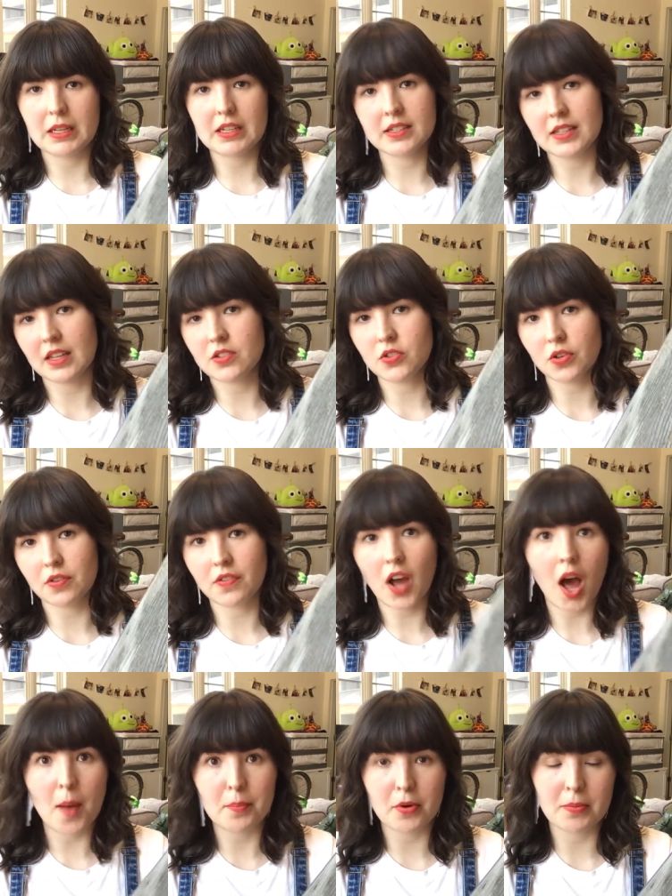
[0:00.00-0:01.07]
because that sort of
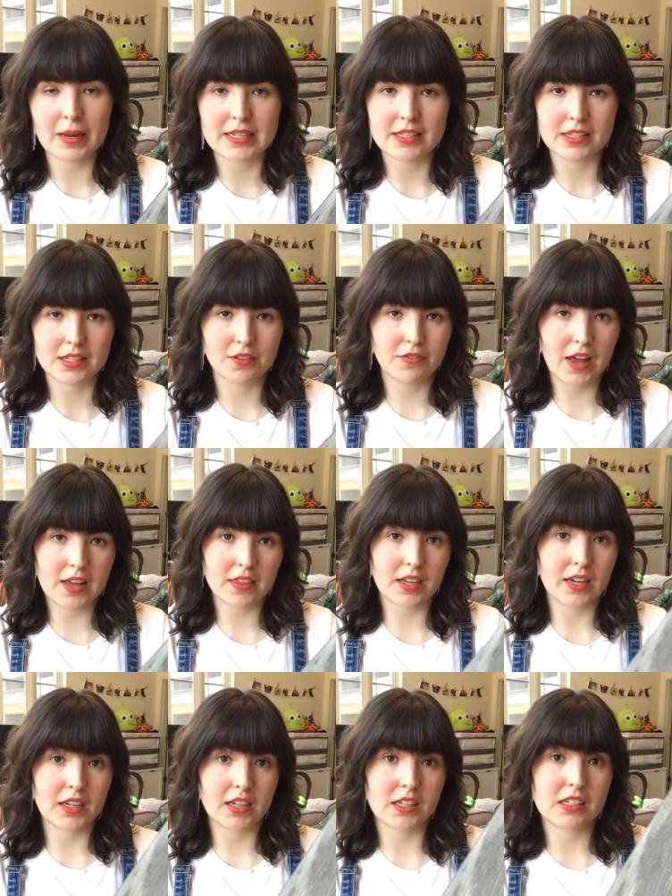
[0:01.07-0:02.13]
compromises the fact
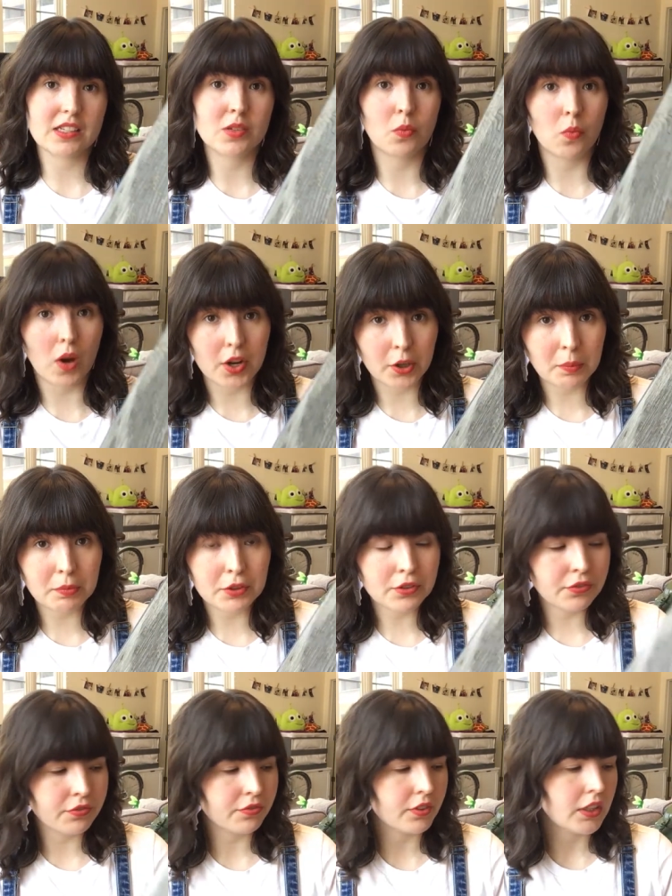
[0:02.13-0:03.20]
that it is
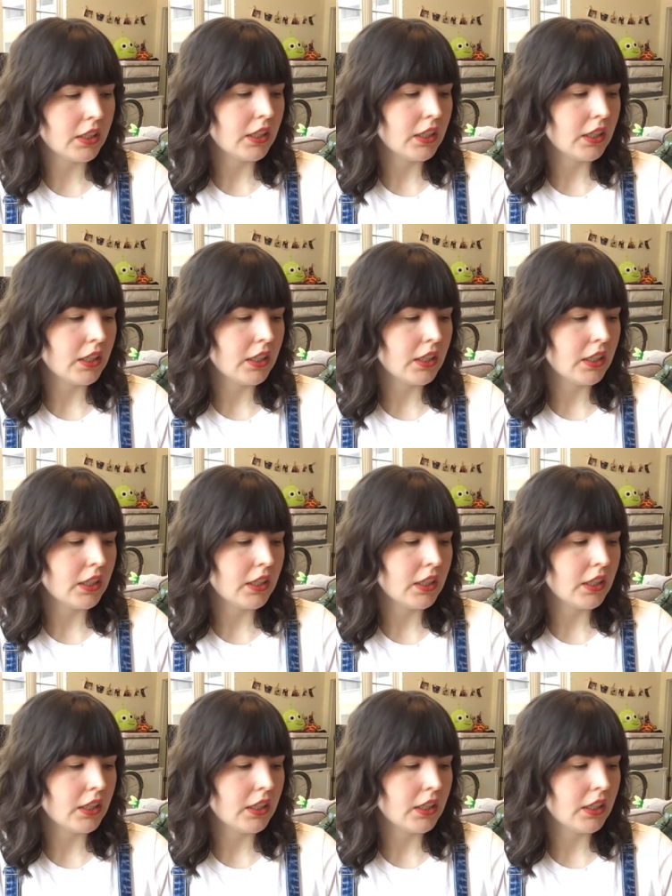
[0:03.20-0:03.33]
waterproof.